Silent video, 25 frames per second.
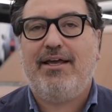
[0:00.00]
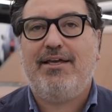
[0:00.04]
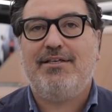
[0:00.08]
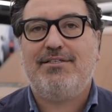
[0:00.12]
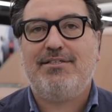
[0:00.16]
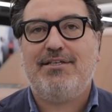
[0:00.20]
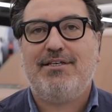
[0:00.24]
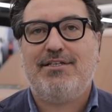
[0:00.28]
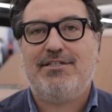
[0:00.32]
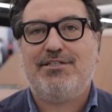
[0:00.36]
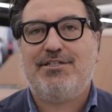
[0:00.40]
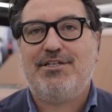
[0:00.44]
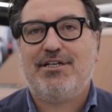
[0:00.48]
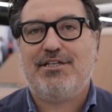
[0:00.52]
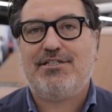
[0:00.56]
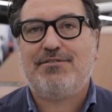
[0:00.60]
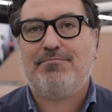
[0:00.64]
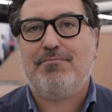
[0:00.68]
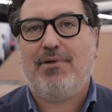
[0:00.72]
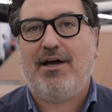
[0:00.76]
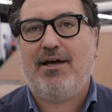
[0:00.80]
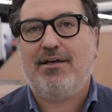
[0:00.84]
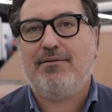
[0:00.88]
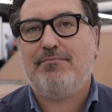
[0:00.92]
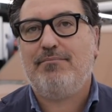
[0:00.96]
It's just
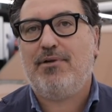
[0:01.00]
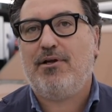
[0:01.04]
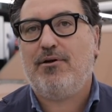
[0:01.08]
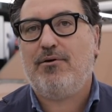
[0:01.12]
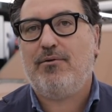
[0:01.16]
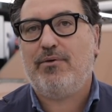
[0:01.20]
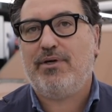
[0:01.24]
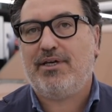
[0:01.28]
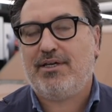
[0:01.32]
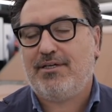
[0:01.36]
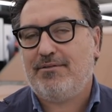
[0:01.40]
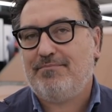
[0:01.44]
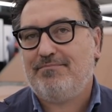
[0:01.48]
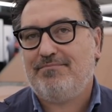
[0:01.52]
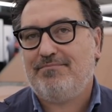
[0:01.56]
mind-blowing.